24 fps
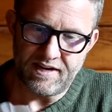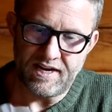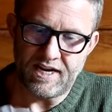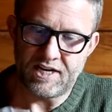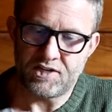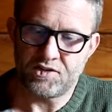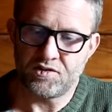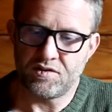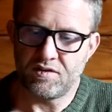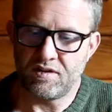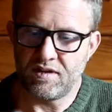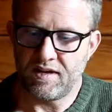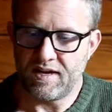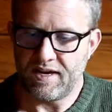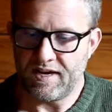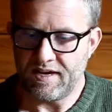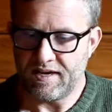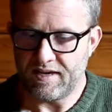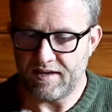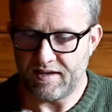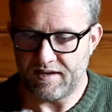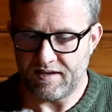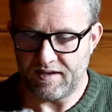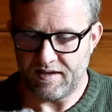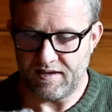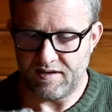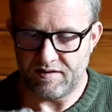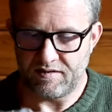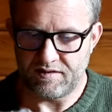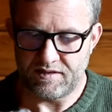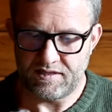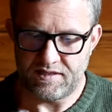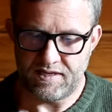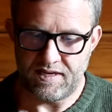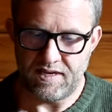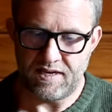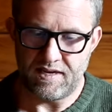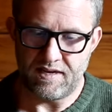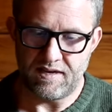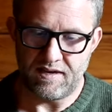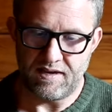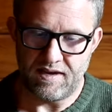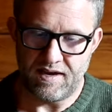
natural light, you'll see